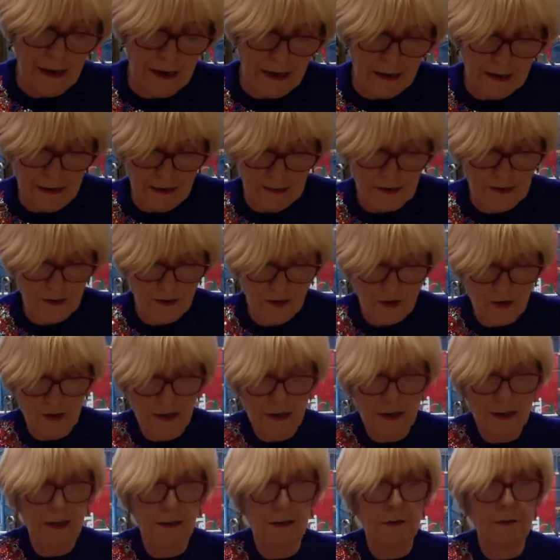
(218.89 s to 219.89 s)
a nice
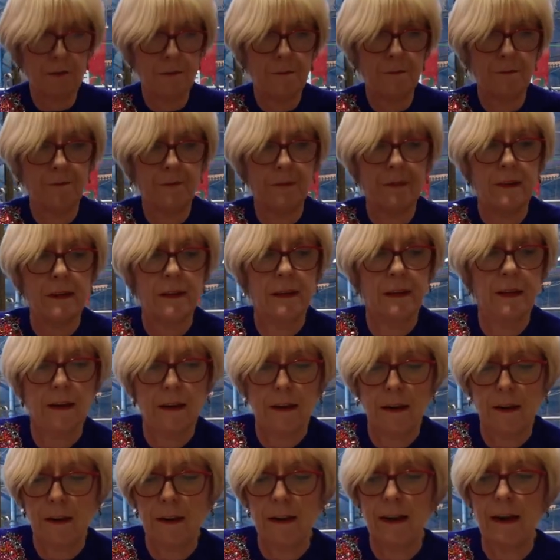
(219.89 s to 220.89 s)
triangle
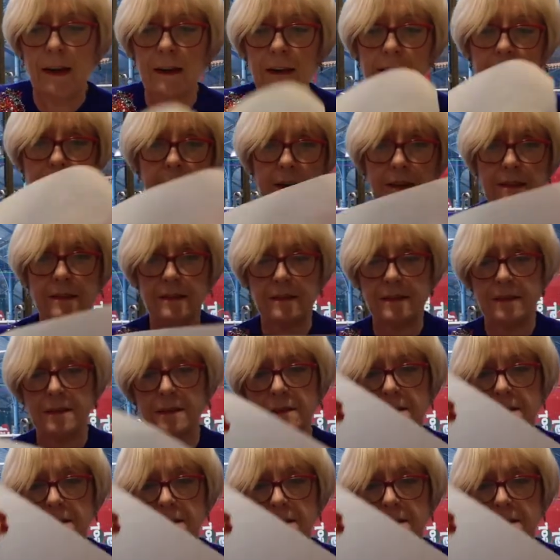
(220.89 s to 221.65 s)
like this.